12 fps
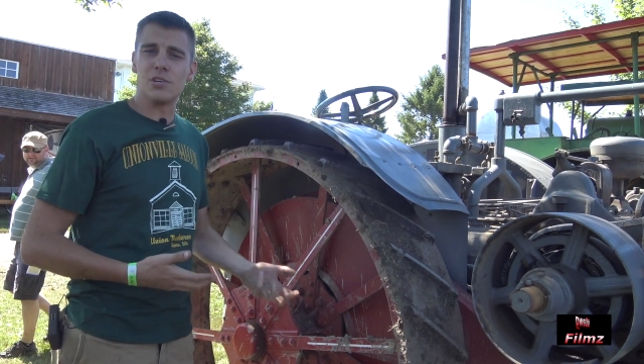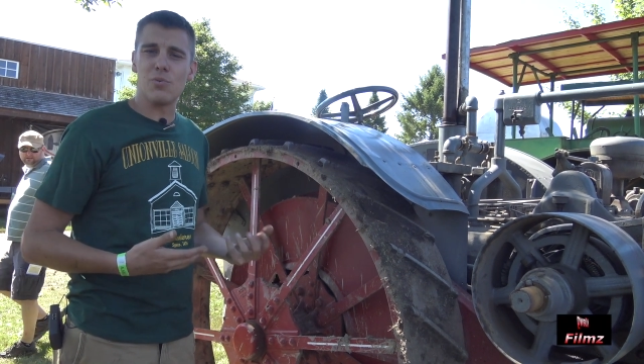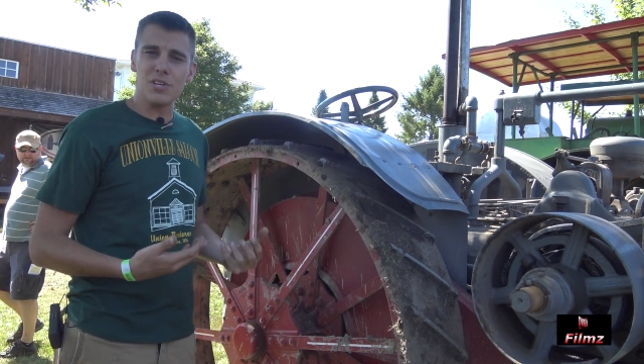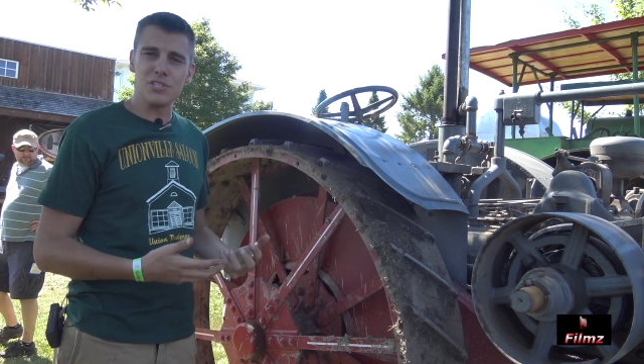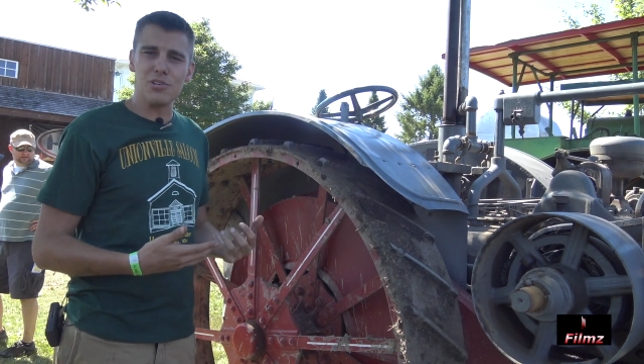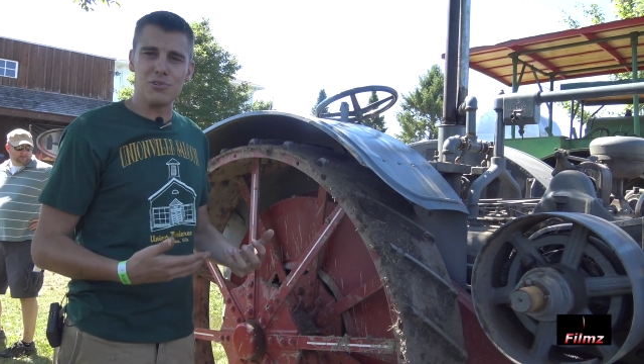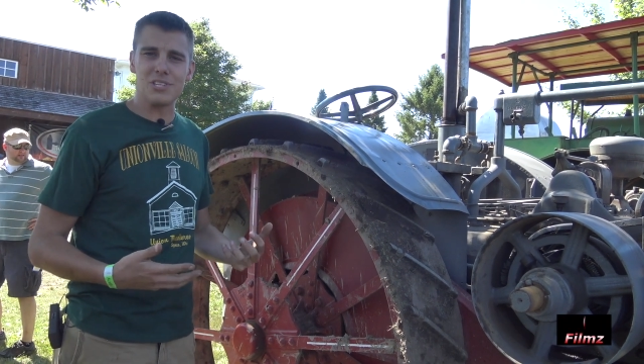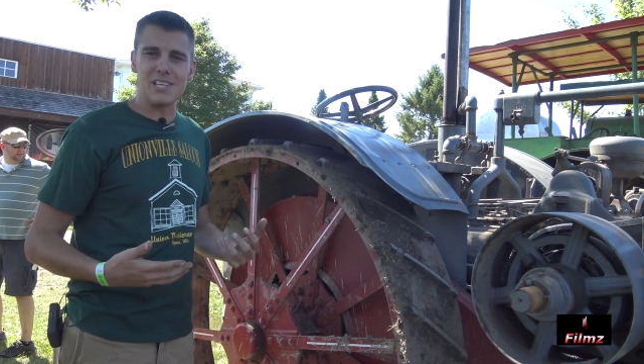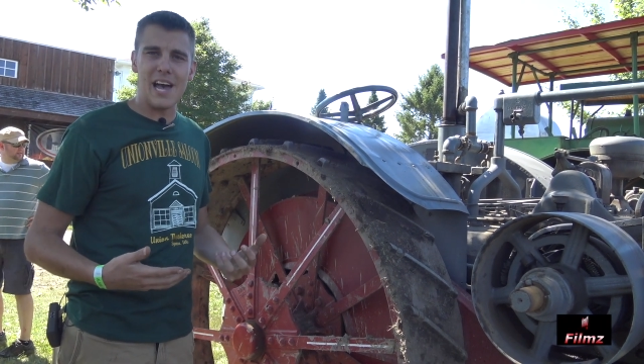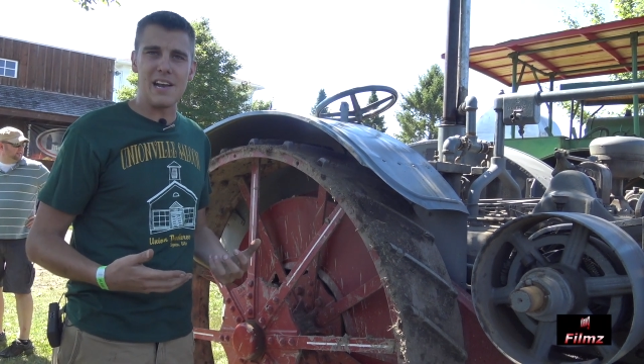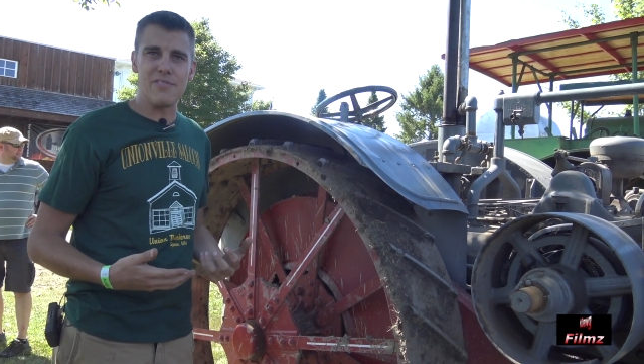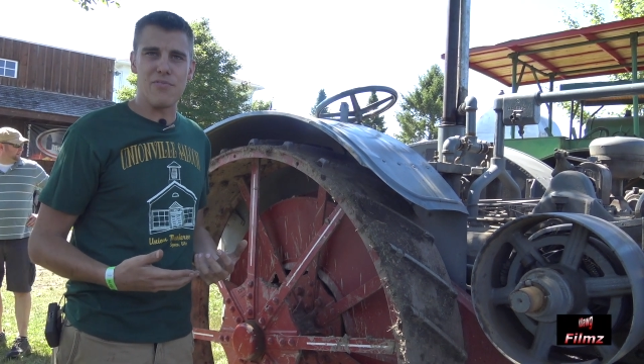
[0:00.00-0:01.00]
There was no
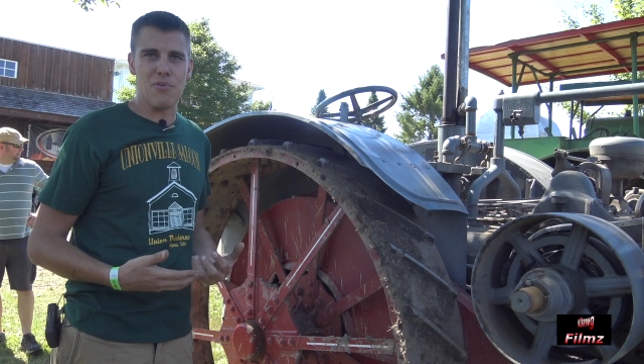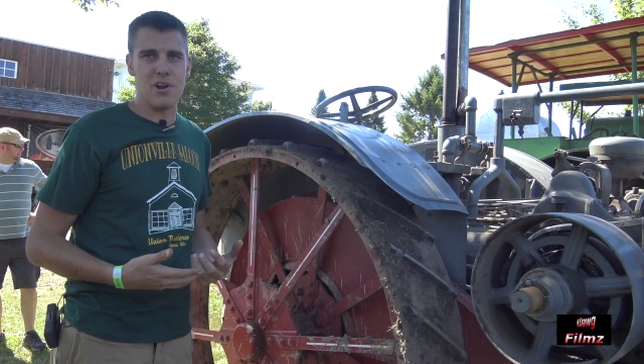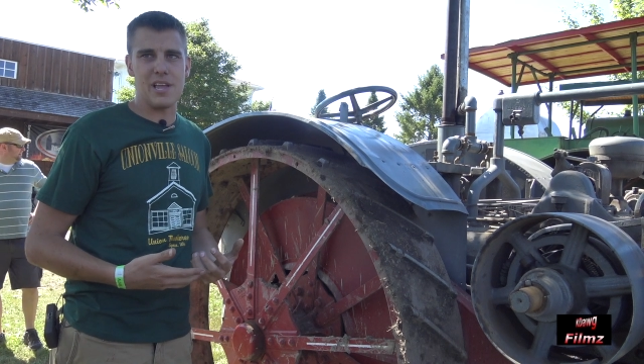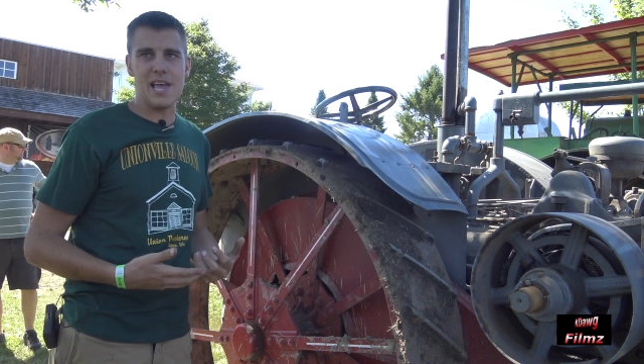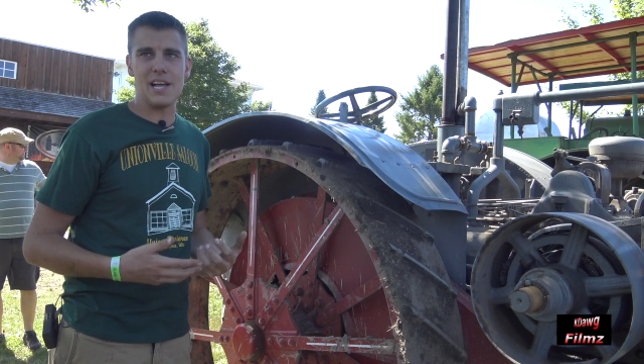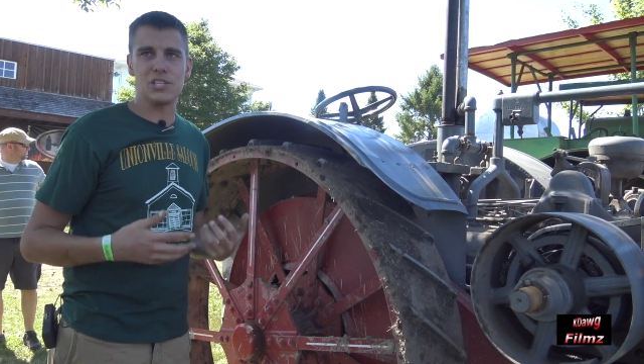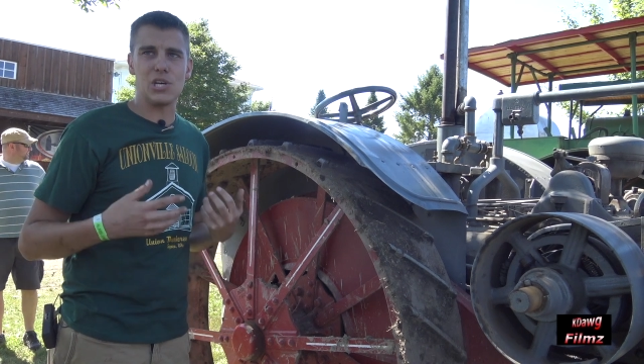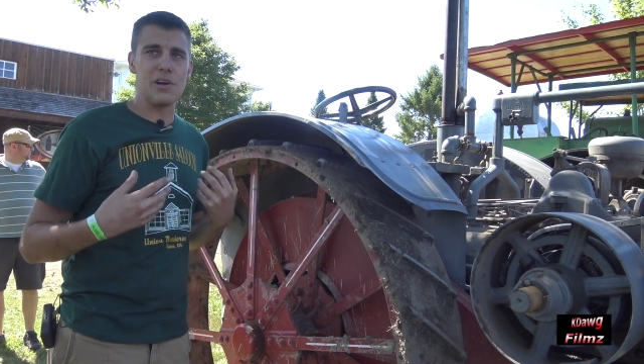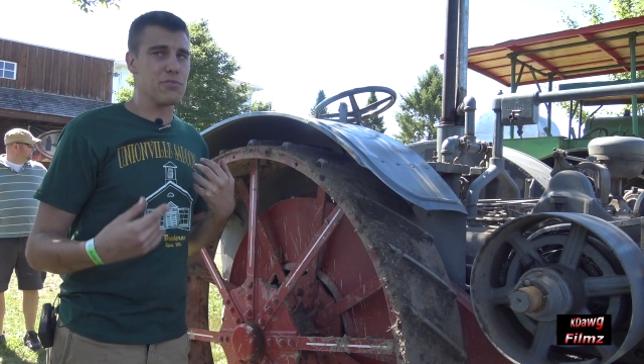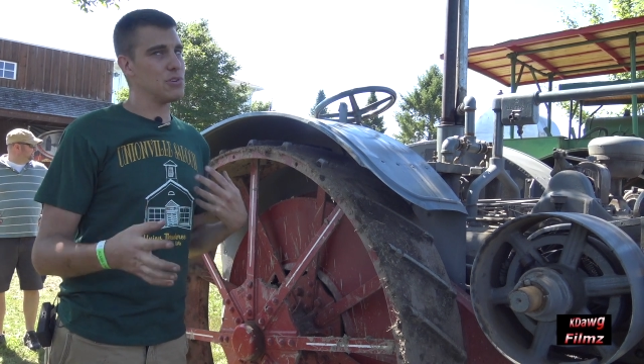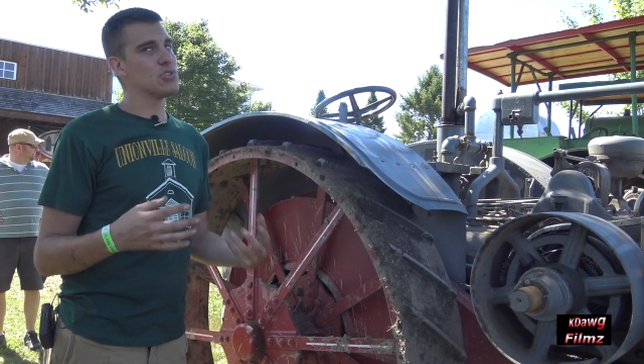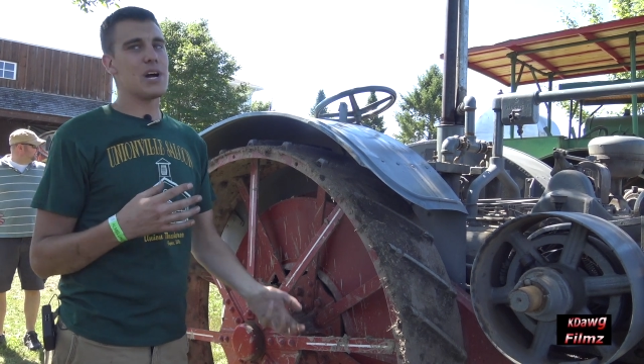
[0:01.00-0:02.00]
design for it yet, so
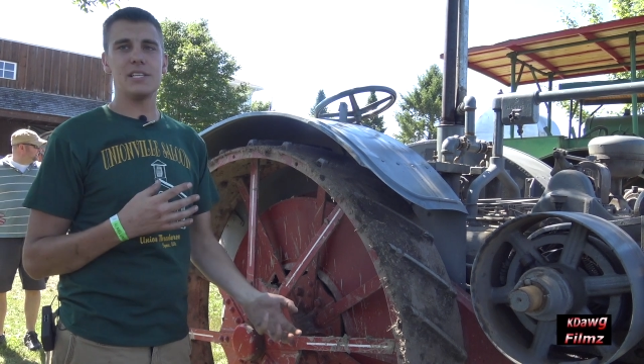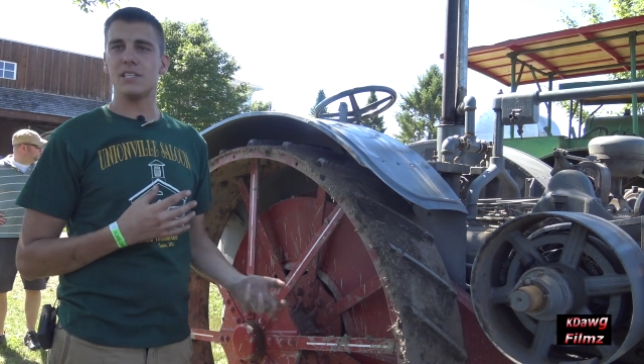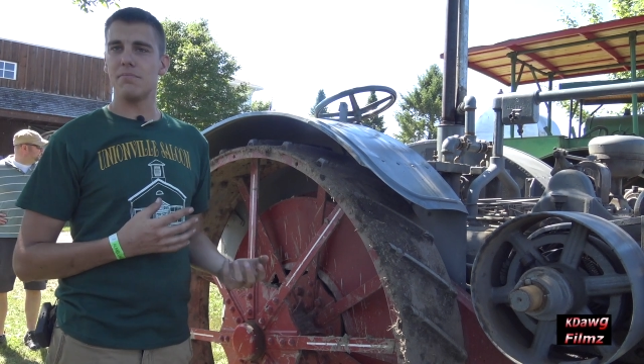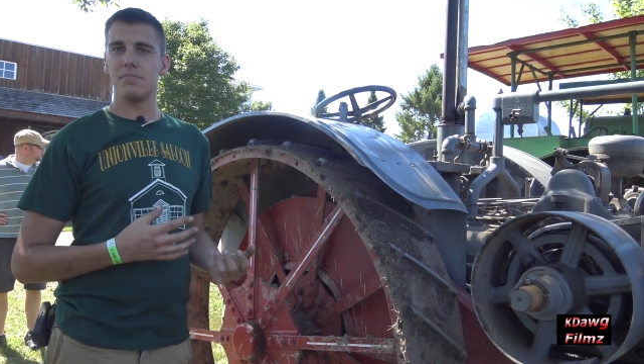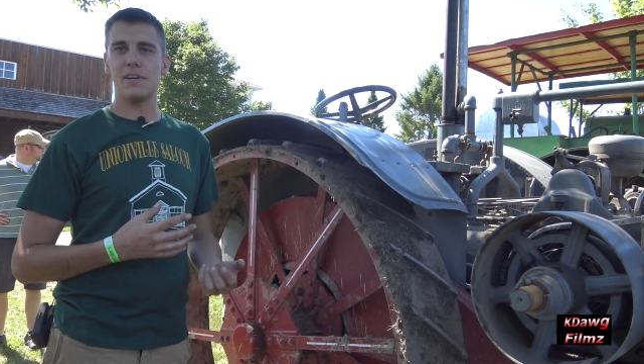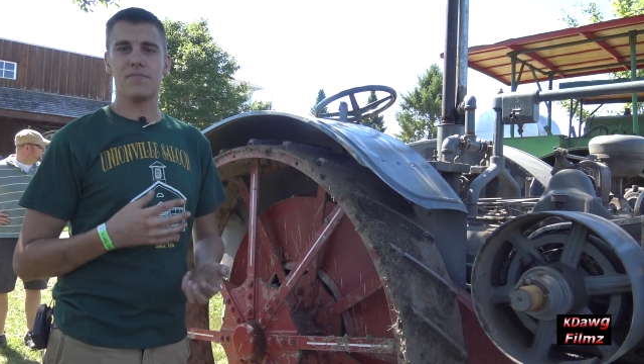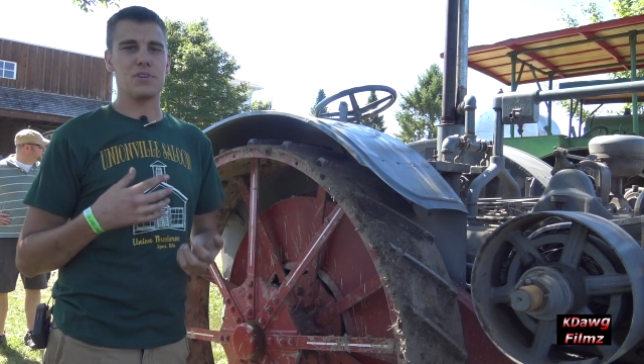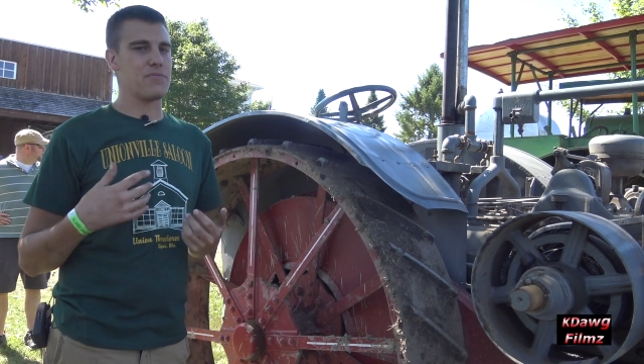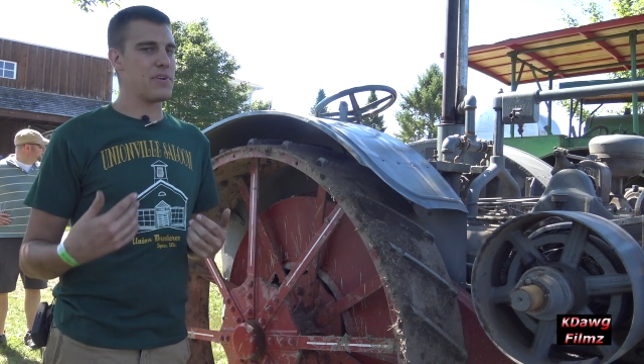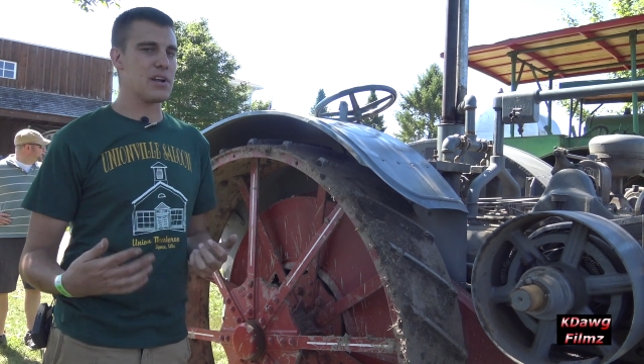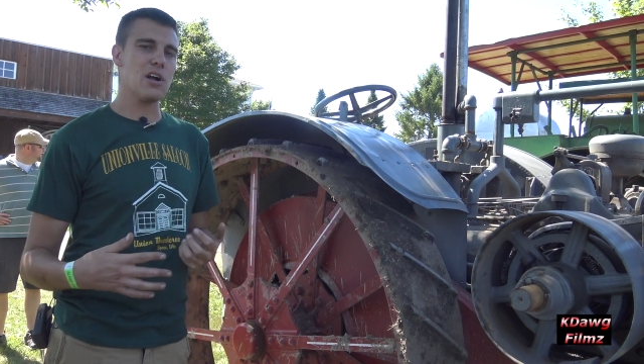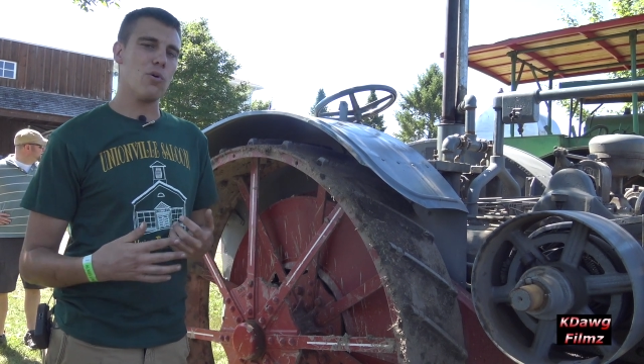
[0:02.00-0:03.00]
everyone tried something different to
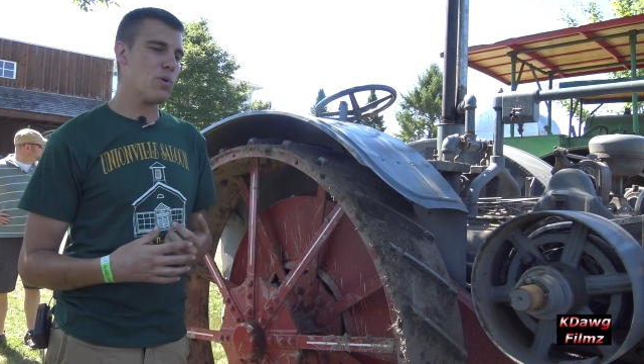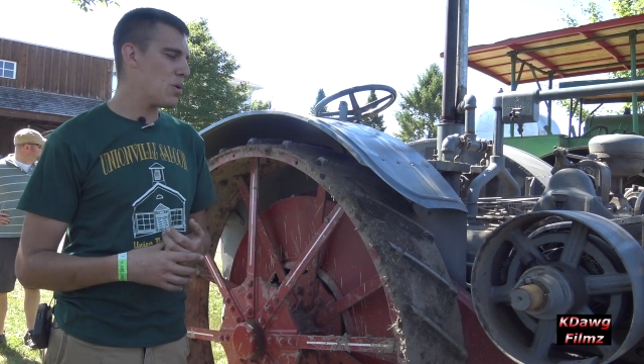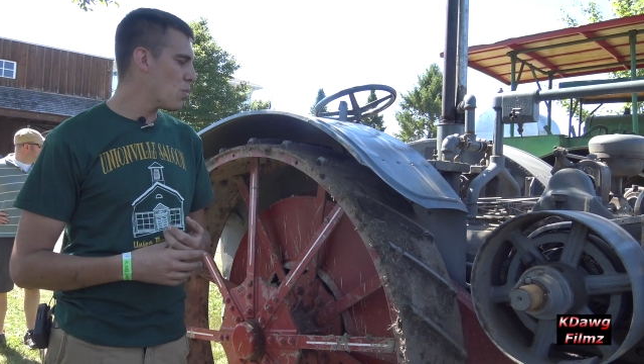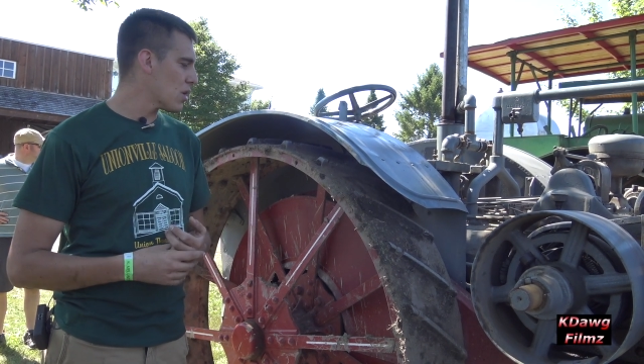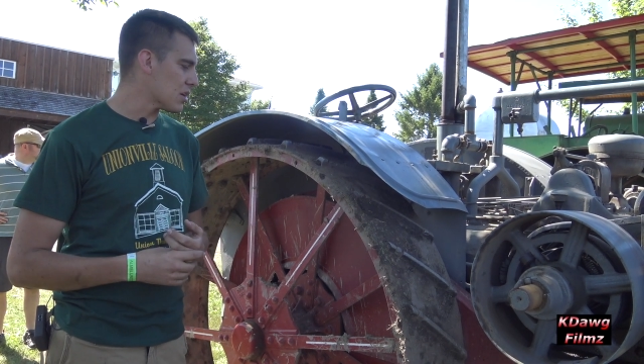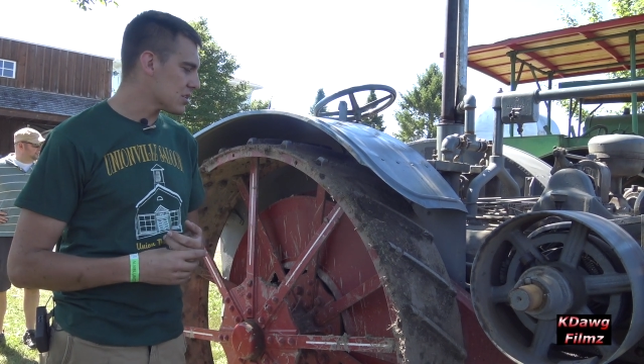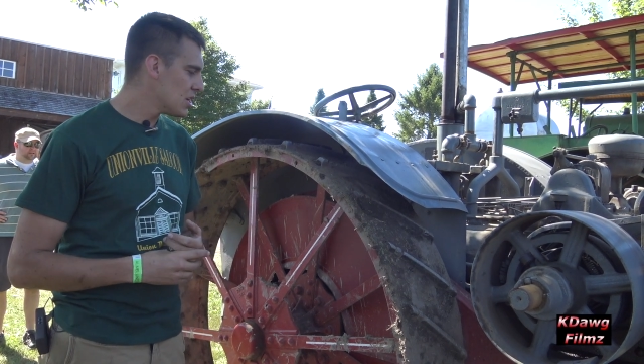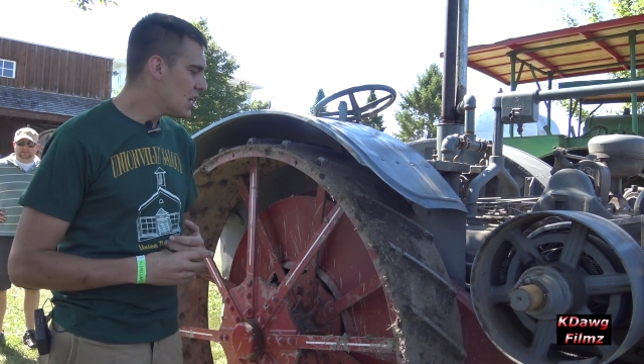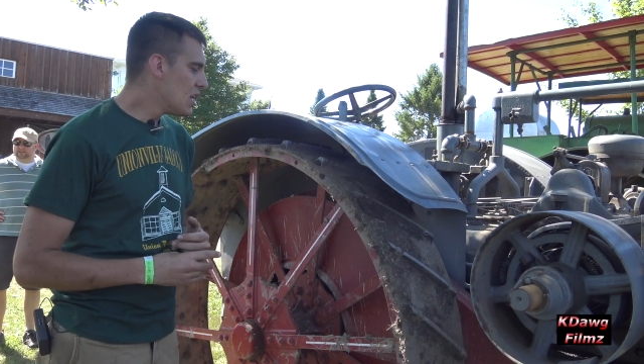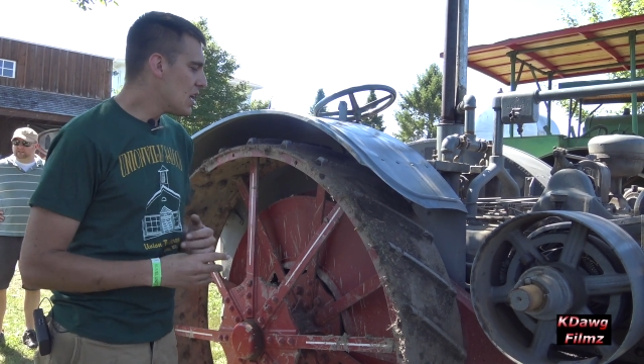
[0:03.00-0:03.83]
figure out what worked.